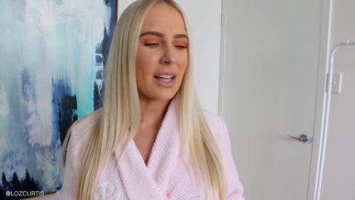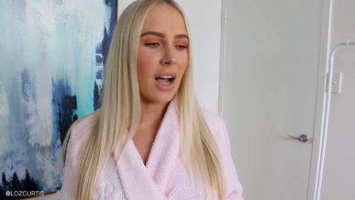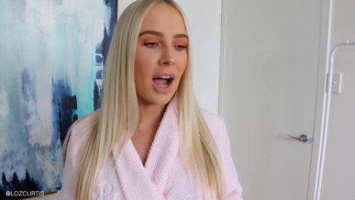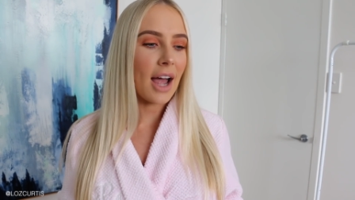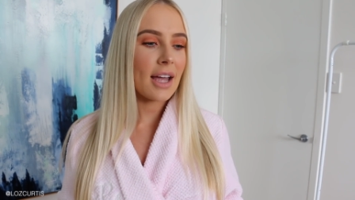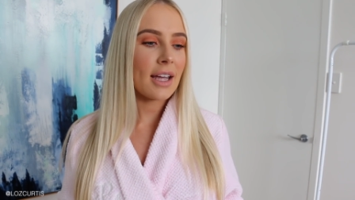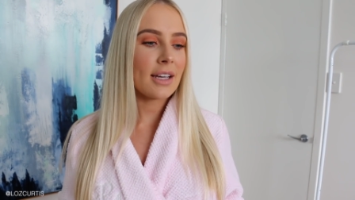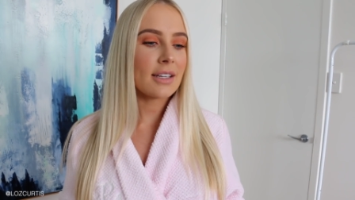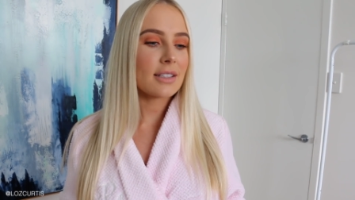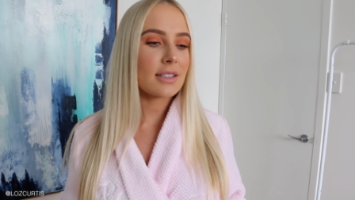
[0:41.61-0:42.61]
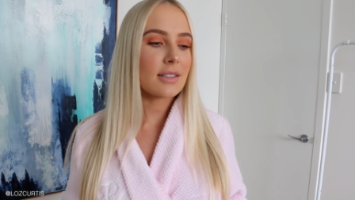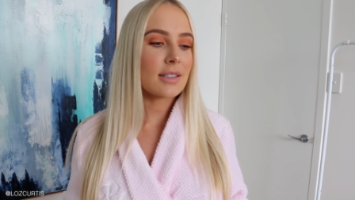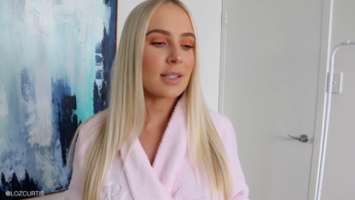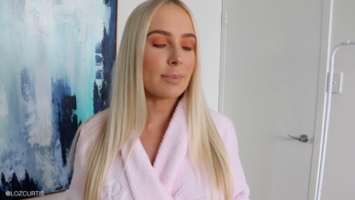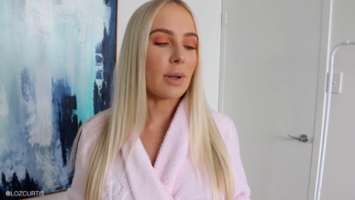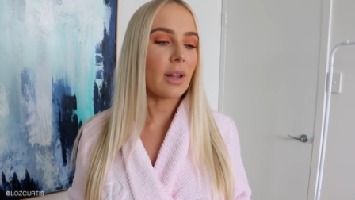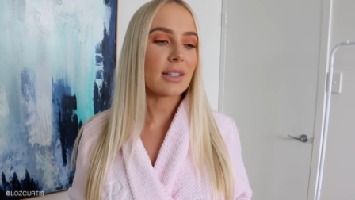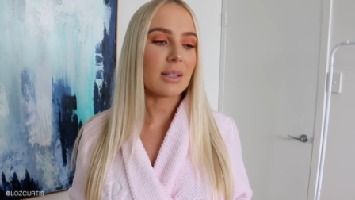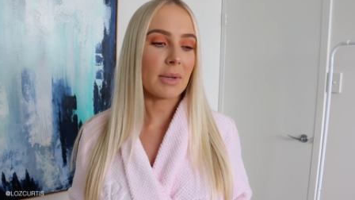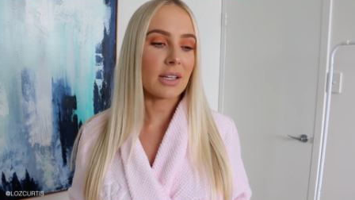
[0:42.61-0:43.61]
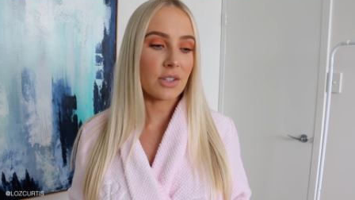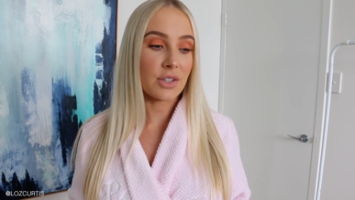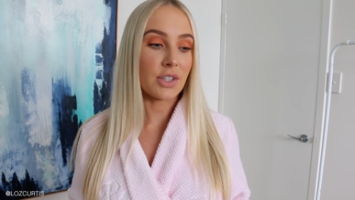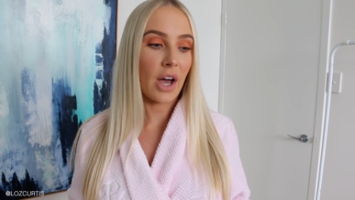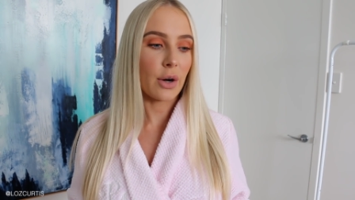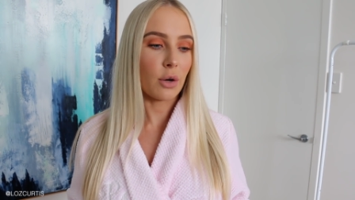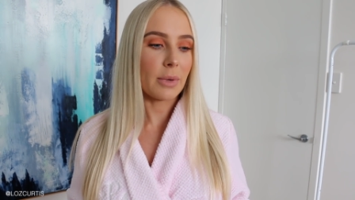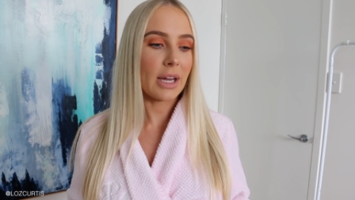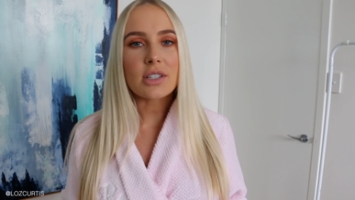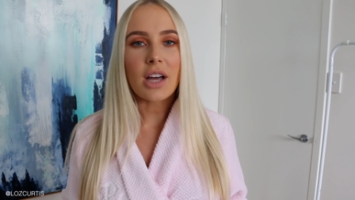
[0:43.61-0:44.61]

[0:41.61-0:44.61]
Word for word: Like I smell like something has just died on me.